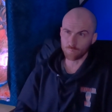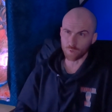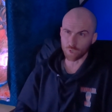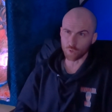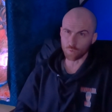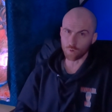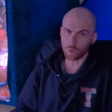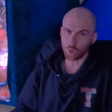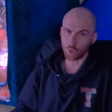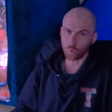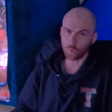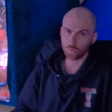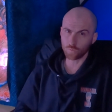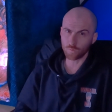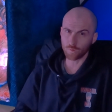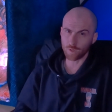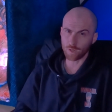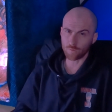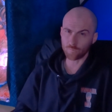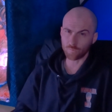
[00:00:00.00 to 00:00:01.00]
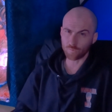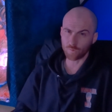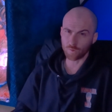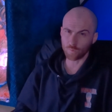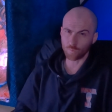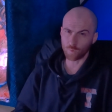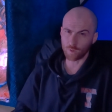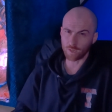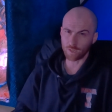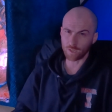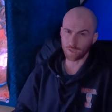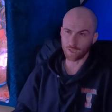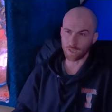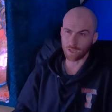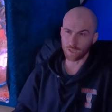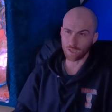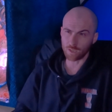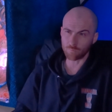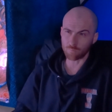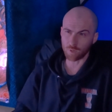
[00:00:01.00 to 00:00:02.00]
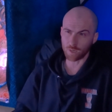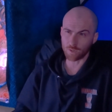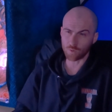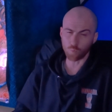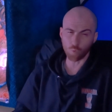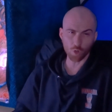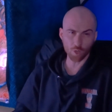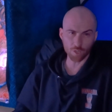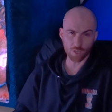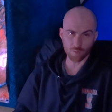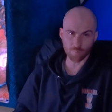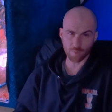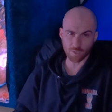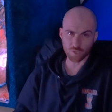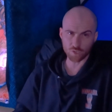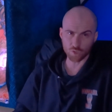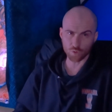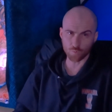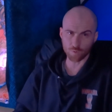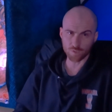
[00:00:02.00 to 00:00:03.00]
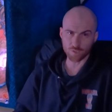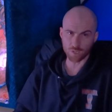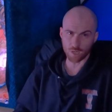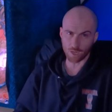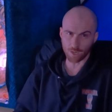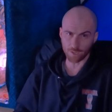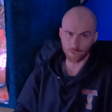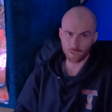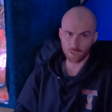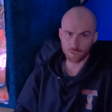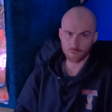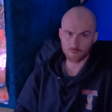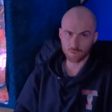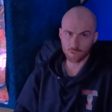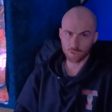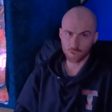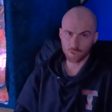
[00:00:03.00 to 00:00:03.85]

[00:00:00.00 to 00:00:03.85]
but you were old enough to willingly like want to commit suicide.